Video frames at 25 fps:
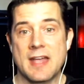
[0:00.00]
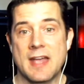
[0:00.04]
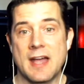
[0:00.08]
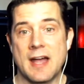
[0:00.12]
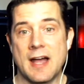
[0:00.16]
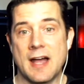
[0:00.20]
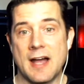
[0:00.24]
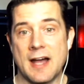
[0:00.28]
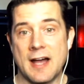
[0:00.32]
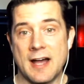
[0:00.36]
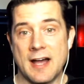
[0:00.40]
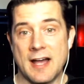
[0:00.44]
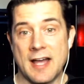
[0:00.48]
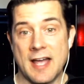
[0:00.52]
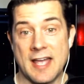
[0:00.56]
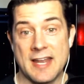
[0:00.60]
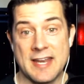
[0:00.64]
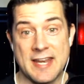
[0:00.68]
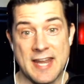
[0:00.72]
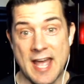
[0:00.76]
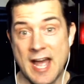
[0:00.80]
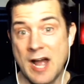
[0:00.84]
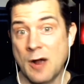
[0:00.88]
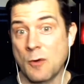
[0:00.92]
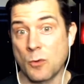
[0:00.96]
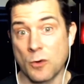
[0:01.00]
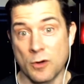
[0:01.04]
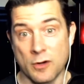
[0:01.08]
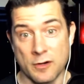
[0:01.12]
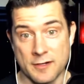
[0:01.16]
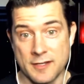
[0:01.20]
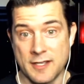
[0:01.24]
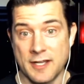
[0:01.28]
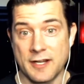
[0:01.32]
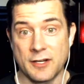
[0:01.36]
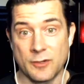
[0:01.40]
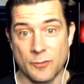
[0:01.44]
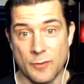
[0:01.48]
and now we're
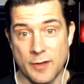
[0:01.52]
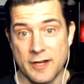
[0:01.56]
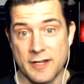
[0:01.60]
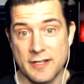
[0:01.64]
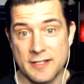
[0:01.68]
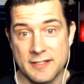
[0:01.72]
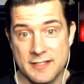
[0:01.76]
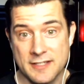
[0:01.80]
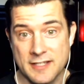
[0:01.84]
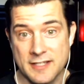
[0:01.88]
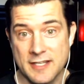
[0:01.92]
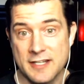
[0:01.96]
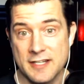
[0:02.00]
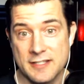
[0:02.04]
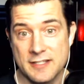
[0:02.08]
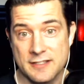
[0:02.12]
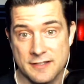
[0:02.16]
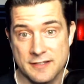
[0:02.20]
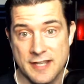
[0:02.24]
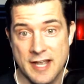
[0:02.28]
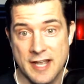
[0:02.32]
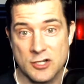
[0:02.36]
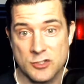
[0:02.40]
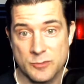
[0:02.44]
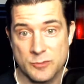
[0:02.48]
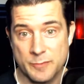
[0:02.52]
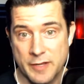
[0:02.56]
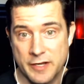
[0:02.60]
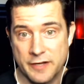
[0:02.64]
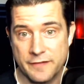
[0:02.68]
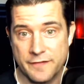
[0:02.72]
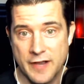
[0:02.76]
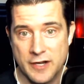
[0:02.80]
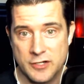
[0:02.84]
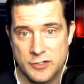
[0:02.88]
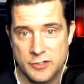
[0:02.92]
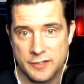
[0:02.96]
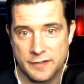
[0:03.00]
getting ready to get into the actual
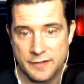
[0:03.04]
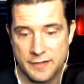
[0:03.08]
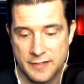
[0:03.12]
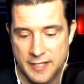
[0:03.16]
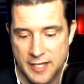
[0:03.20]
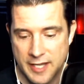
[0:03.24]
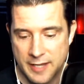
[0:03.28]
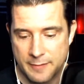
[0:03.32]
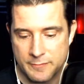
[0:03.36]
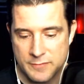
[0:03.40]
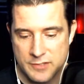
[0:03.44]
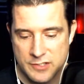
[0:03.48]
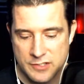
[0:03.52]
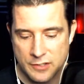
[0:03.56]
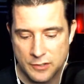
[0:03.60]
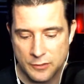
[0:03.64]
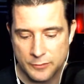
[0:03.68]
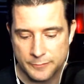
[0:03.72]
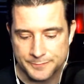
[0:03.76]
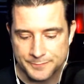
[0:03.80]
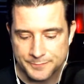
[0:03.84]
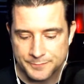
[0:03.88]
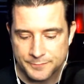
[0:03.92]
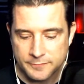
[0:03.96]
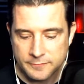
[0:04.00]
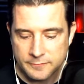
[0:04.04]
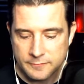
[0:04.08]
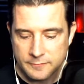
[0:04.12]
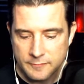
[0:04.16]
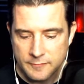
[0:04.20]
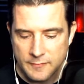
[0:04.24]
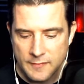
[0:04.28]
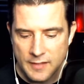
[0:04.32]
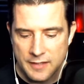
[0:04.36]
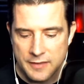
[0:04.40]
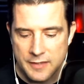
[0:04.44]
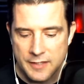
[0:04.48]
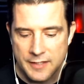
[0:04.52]
manufacturing of the game. So
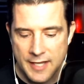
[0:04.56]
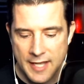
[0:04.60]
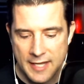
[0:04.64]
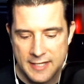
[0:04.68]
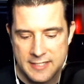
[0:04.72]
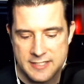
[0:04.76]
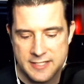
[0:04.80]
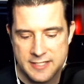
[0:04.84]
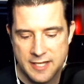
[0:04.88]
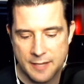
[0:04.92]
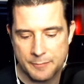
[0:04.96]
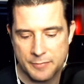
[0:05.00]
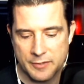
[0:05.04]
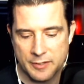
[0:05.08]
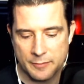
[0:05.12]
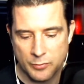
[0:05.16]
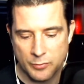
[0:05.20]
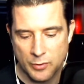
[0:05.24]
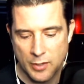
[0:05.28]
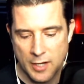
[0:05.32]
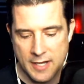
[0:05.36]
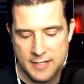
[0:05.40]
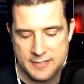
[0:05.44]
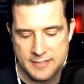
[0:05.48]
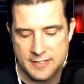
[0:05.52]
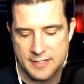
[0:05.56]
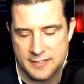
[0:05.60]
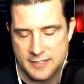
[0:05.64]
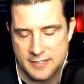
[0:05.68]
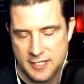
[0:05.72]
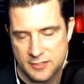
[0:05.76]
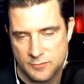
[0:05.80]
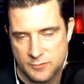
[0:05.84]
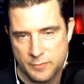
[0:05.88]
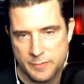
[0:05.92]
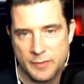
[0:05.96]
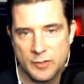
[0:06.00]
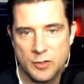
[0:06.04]
the next step in the process,
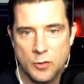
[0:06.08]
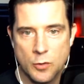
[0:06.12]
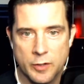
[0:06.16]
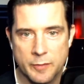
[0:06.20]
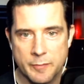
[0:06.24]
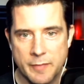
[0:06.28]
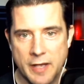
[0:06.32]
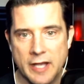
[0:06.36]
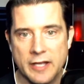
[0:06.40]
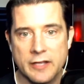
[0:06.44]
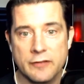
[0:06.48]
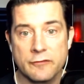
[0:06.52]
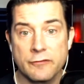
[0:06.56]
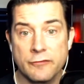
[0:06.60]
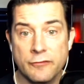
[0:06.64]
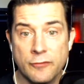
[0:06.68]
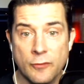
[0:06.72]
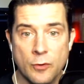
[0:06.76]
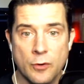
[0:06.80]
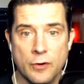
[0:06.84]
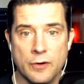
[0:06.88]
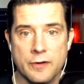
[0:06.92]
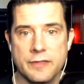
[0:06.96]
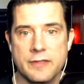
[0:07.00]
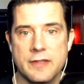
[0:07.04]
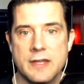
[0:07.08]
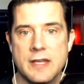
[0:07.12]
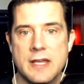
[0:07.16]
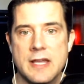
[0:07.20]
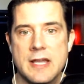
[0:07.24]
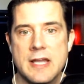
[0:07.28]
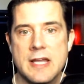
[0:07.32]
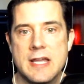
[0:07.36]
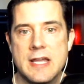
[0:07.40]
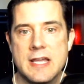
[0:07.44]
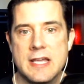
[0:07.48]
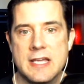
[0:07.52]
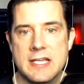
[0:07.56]
as we've been going back and forth,
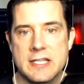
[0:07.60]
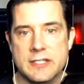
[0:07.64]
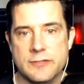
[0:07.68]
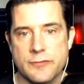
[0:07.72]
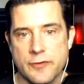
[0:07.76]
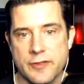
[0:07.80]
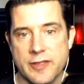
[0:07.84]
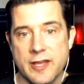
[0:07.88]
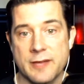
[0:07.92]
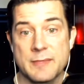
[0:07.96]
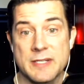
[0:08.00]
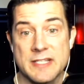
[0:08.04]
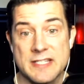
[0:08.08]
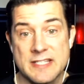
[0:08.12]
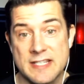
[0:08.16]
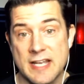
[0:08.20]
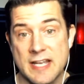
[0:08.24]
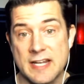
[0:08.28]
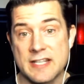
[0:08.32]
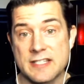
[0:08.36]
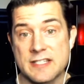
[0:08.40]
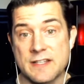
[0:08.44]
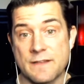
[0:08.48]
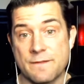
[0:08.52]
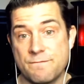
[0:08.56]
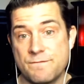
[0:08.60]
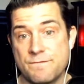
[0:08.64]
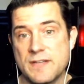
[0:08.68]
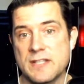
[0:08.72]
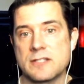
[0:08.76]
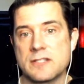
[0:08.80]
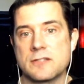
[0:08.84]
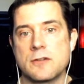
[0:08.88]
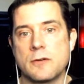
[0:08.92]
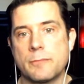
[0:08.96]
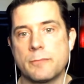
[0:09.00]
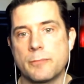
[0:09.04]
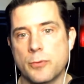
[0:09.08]
is for them to send us a
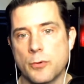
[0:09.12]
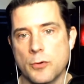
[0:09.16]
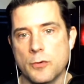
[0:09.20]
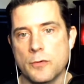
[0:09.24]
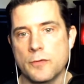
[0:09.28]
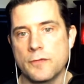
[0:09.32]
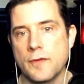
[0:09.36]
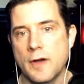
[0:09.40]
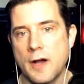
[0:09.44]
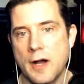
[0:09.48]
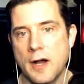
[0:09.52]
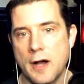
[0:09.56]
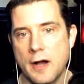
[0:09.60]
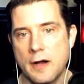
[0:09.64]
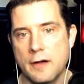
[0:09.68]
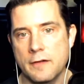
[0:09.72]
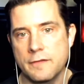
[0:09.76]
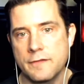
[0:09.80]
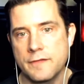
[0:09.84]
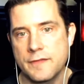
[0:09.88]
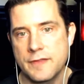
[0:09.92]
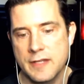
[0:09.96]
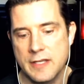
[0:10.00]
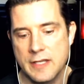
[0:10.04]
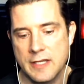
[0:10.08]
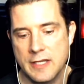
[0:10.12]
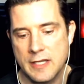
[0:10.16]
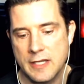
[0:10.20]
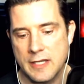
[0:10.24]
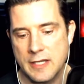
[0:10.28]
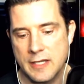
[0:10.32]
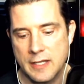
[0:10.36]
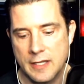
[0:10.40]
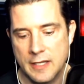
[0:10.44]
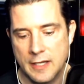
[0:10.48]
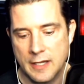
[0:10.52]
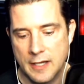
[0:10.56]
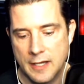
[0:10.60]
physical proof of
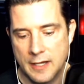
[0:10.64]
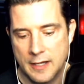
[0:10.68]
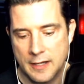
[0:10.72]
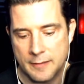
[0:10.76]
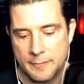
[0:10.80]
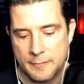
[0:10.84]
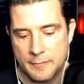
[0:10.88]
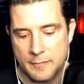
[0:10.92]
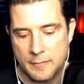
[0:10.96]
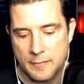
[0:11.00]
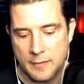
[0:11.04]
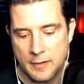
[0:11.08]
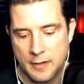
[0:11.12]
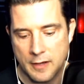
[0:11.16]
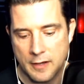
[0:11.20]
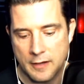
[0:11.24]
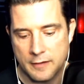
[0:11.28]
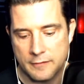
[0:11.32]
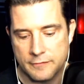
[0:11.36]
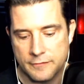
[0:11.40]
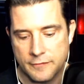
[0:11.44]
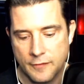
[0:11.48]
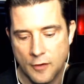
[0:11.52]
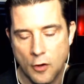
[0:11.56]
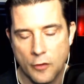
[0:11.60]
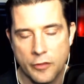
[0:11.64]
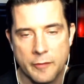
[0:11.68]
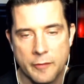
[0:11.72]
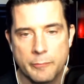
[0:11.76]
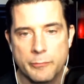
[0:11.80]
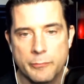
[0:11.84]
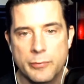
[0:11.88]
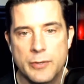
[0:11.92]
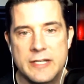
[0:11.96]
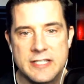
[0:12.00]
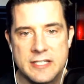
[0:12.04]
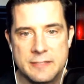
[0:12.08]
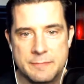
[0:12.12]
the of all the
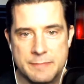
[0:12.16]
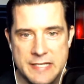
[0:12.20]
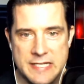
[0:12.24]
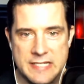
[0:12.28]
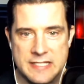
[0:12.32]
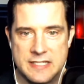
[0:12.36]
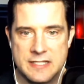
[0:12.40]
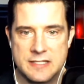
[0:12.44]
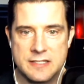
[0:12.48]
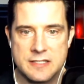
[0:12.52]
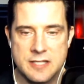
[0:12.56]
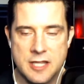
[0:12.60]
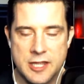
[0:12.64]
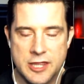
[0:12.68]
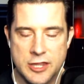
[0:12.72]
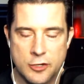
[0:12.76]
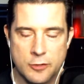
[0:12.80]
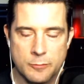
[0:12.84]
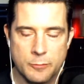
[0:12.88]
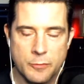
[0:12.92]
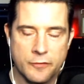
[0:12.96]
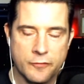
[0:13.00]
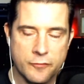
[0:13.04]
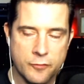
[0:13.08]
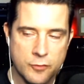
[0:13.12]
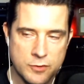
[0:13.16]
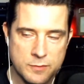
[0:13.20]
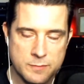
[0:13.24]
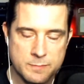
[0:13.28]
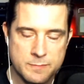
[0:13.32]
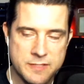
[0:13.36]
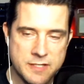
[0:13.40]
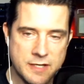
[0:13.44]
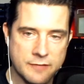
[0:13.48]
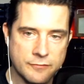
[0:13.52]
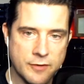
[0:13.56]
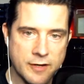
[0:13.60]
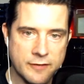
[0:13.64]
printed pieces. The thermal form
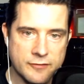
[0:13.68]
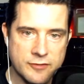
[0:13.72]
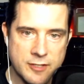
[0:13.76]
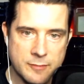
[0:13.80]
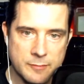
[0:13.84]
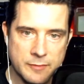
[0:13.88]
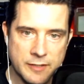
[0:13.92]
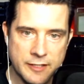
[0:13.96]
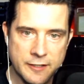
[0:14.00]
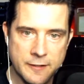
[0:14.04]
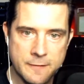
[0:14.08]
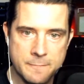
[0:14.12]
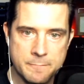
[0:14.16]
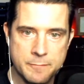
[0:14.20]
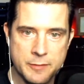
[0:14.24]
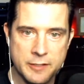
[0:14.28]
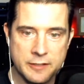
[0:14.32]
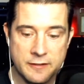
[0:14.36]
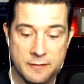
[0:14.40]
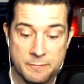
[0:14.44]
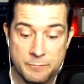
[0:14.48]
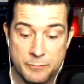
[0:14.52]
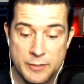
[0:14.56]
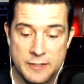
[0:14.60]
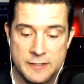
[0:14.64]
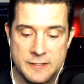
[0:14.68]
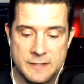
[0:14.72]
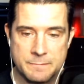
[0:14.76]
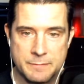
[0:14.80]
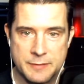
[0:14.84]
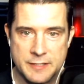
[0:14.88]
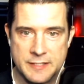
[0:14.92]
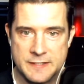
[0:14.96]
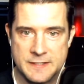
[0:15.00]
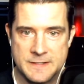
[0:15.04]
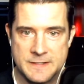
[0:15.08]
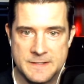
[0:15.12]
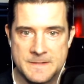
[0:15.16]
stuff will have to come later, but the printed
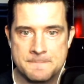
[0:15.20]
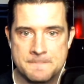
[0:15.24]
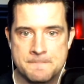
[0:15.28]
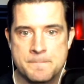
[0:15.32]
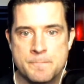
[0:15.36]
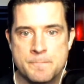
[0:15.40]
pieces